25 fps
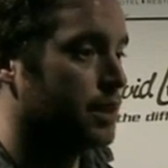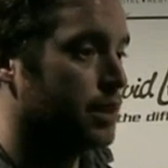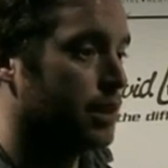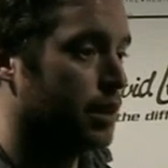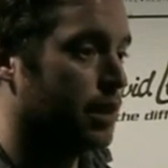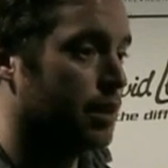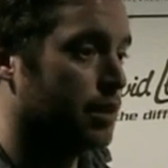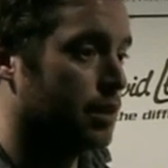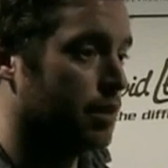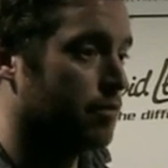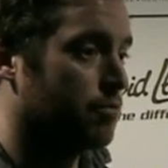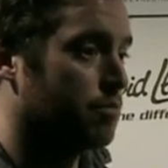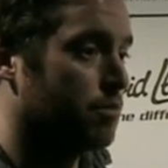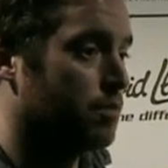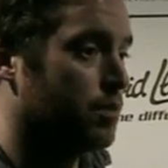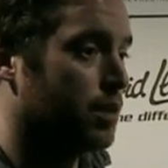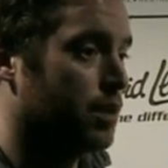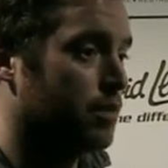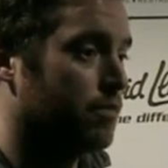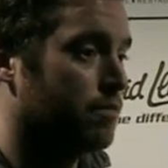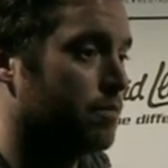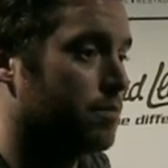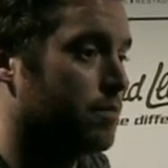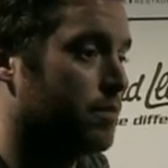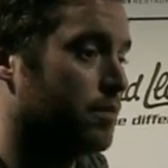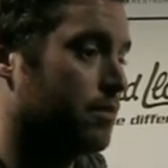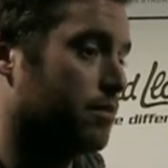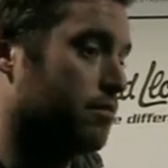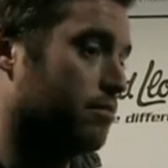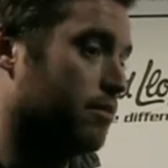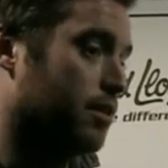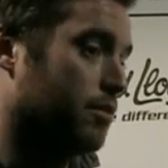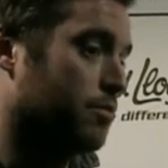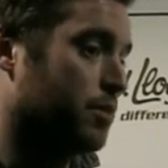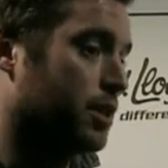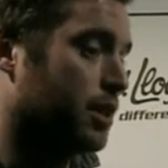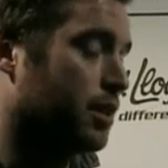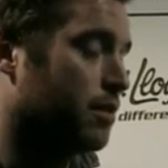Yeah,
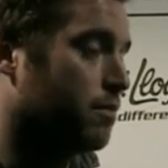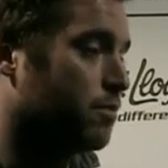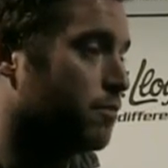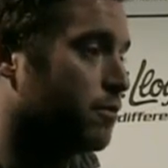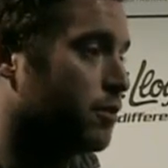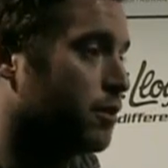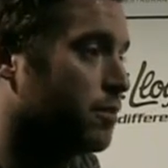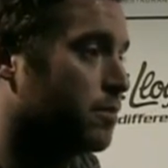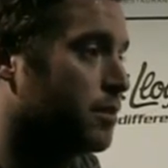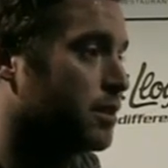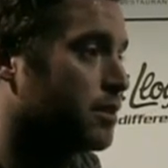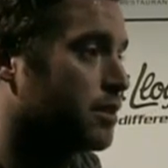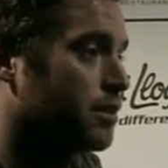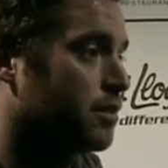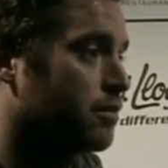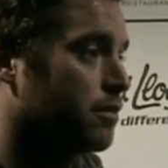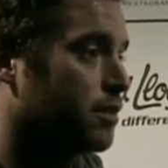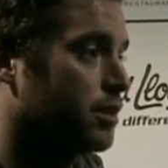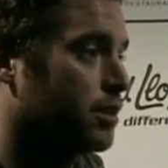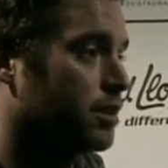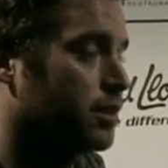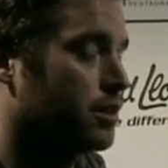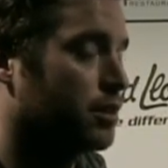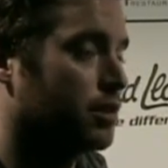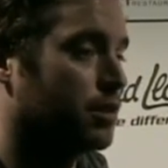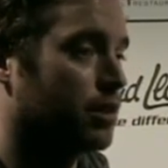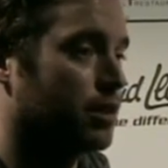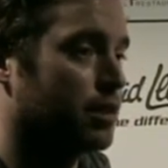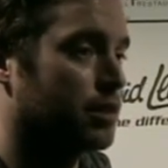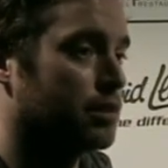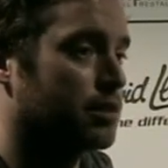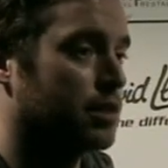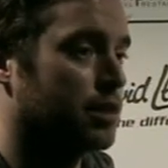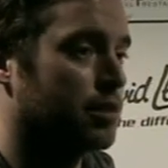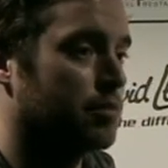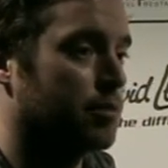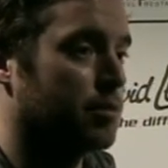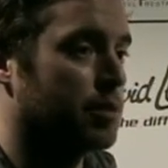they've made improvements. They're a good looking
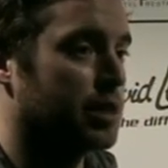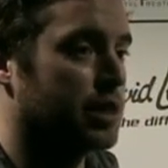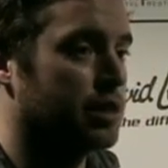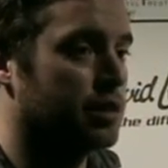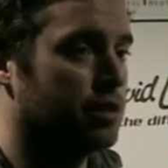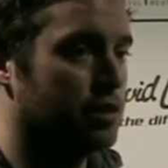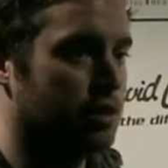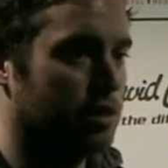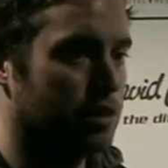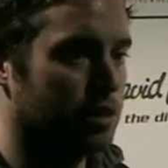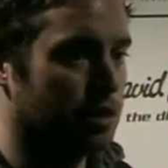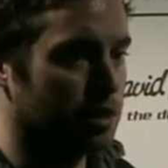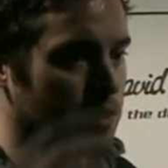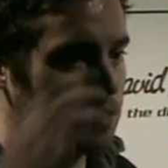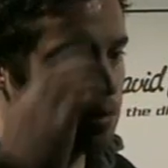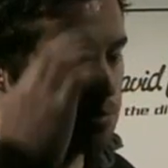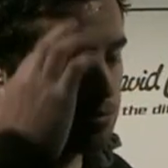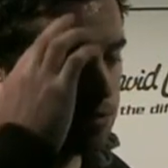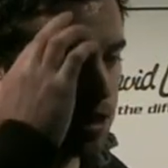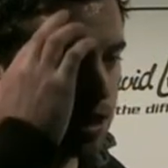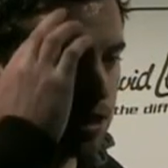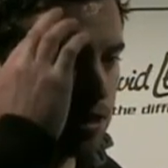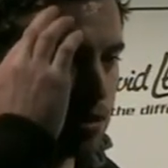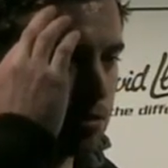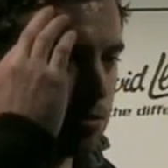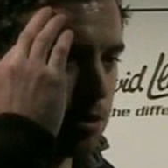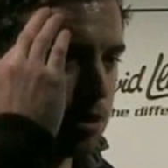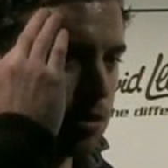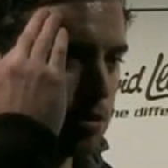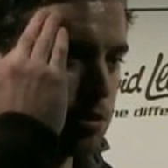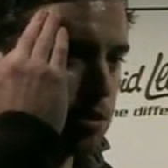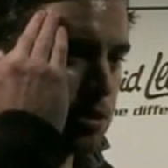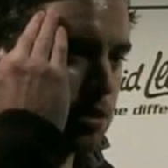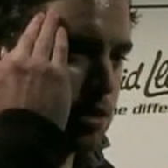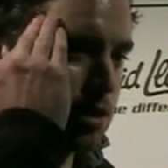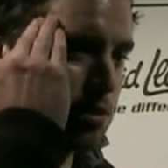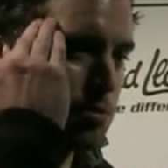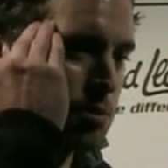team. I mean, Bracknell are one of
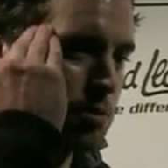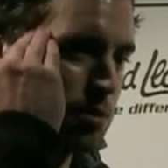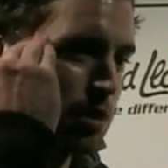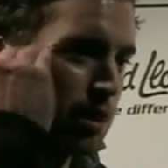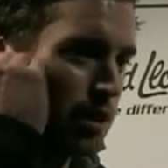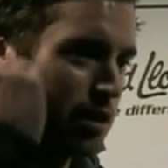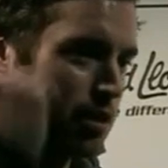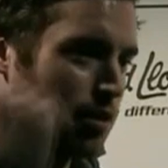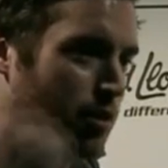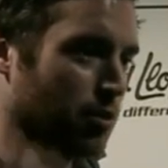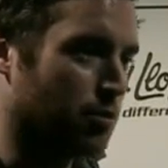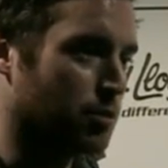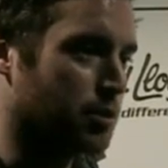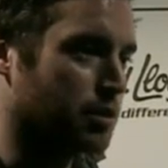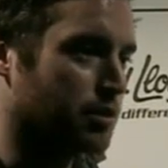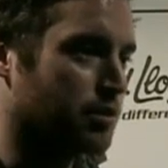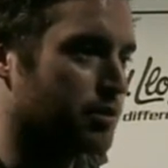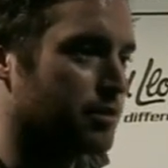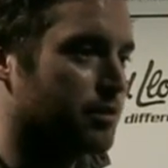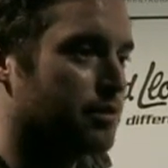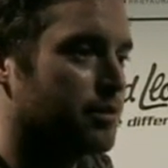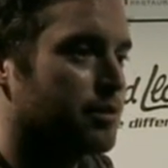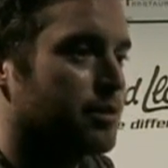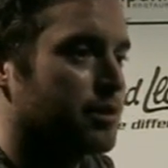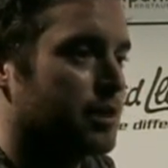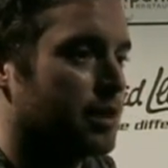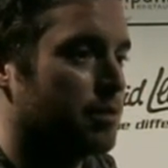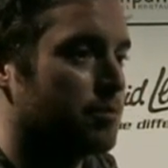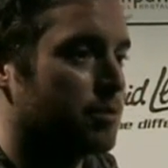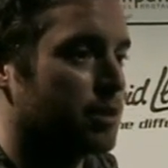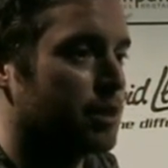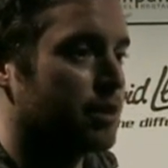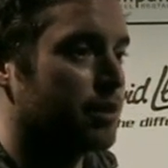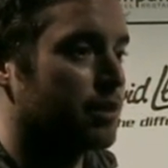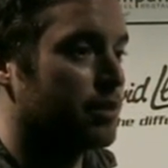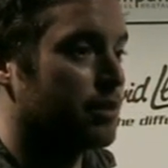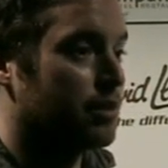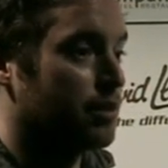those teams where they always seem
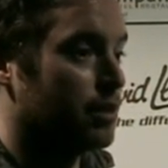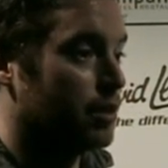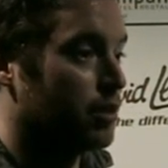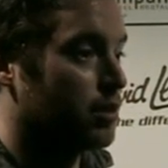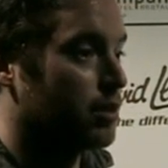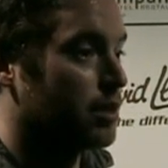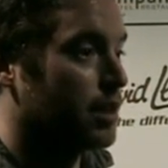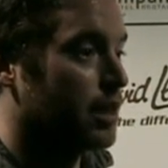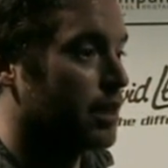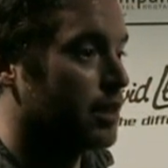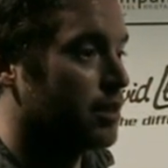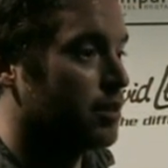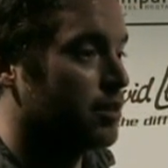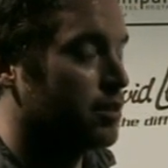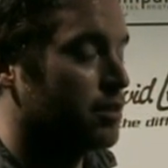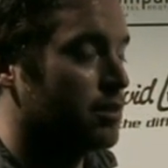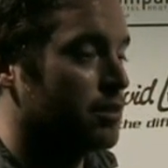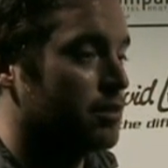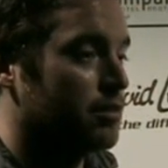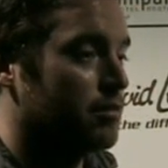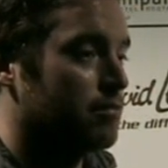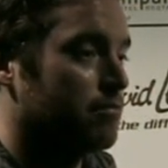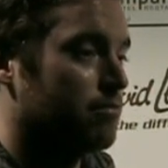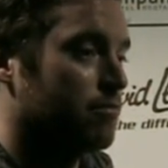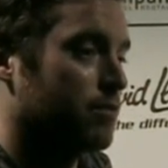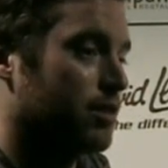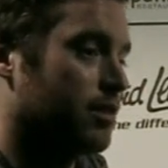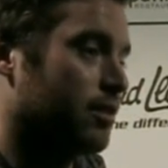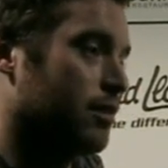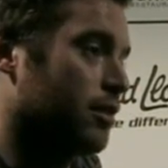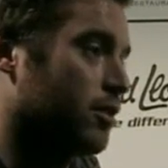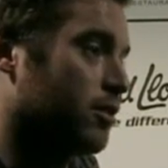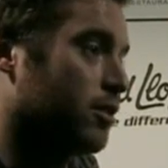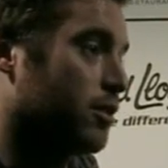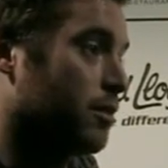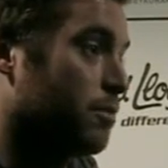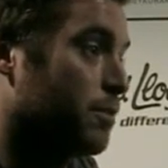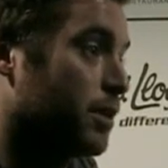to look like good and
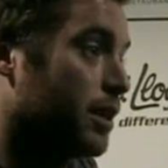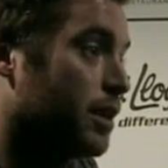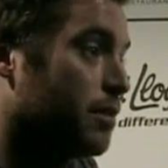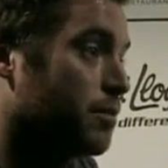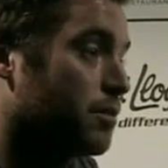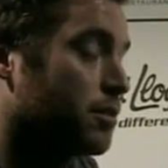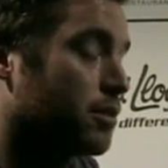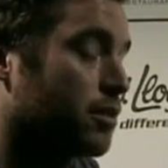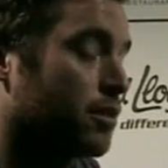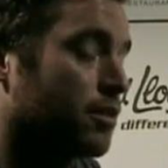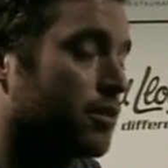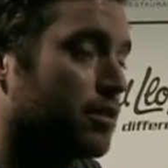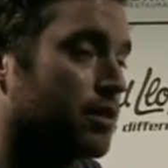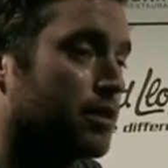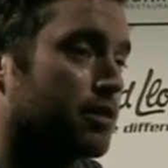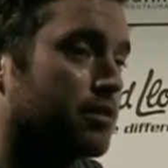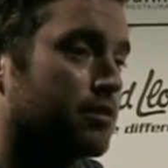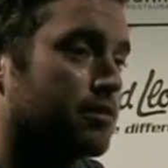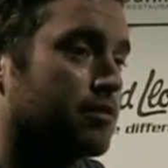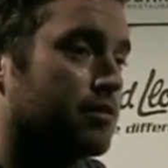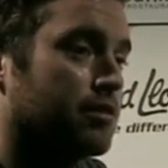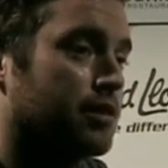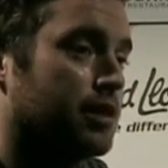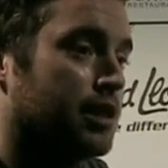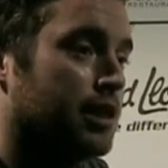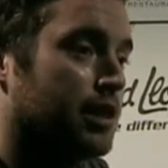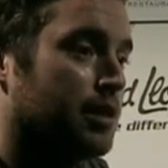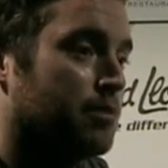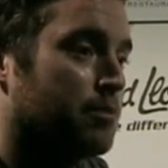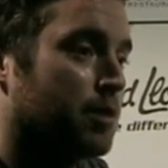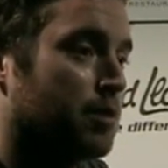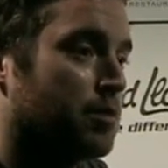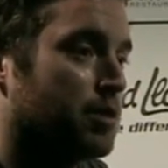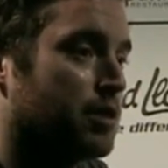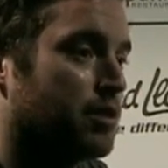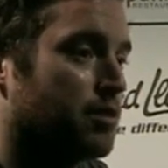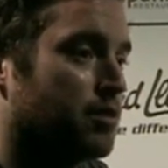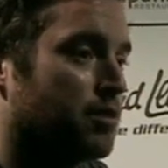look good on paper, and
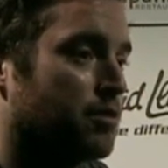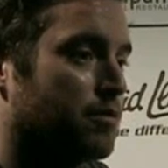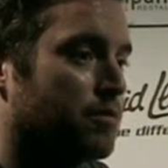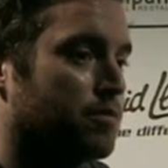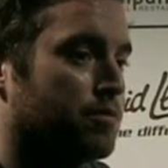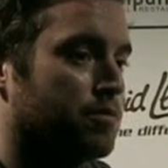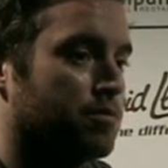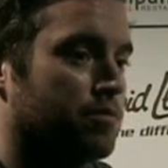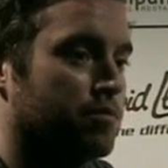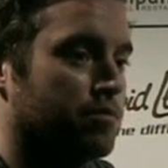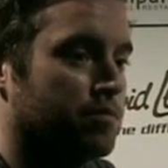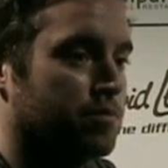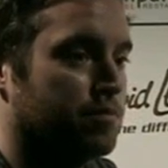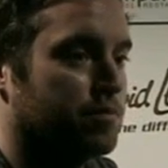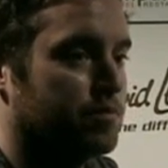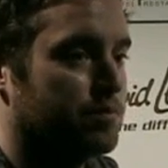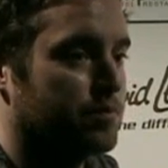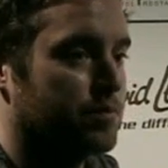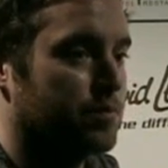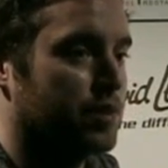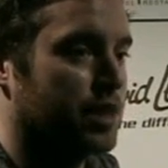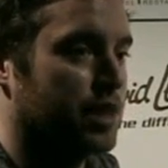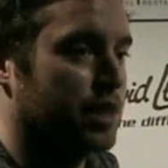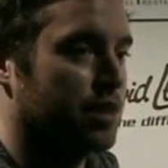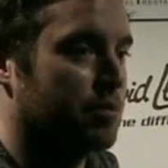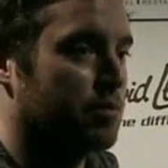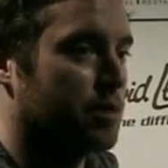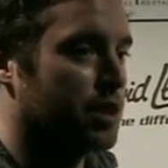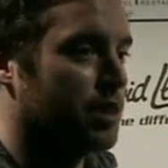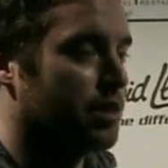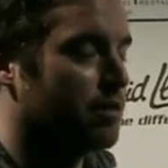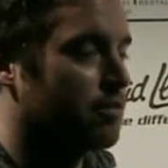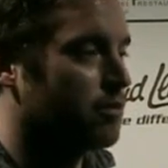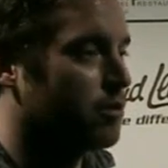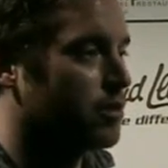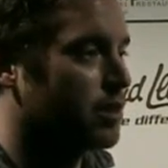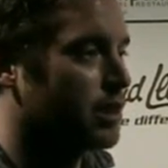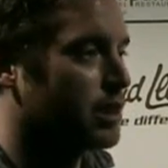maybe they don't meet
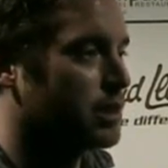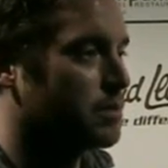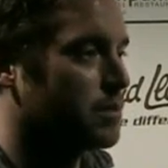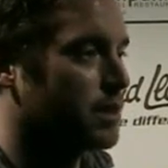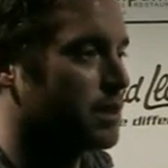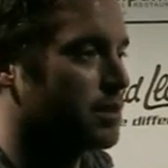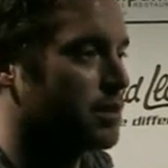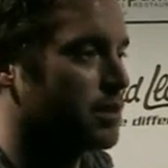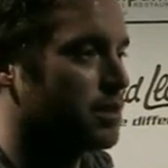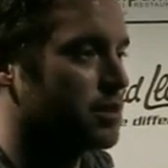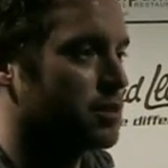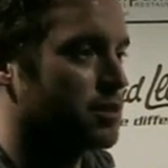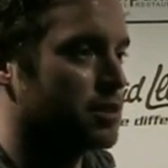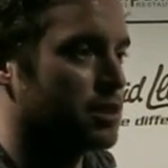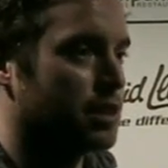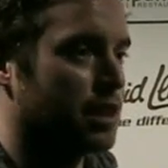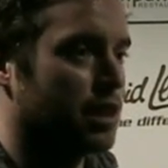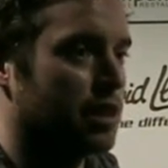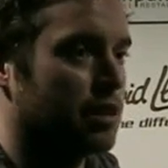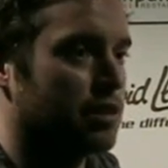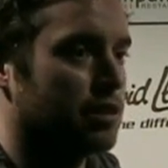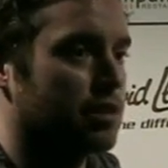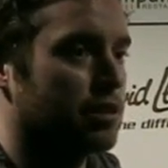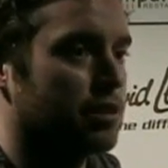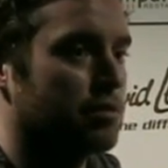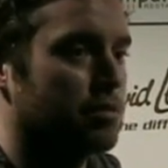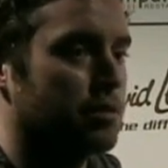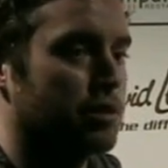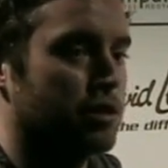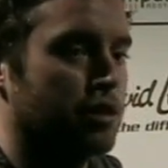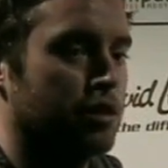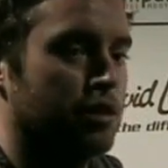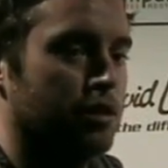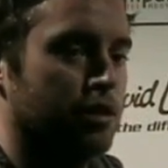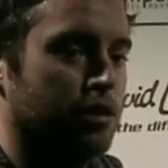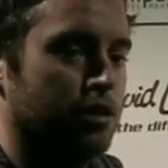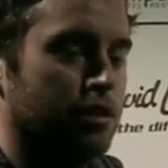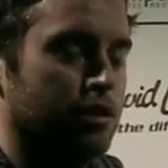their own expectations, I think,
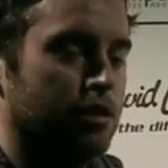but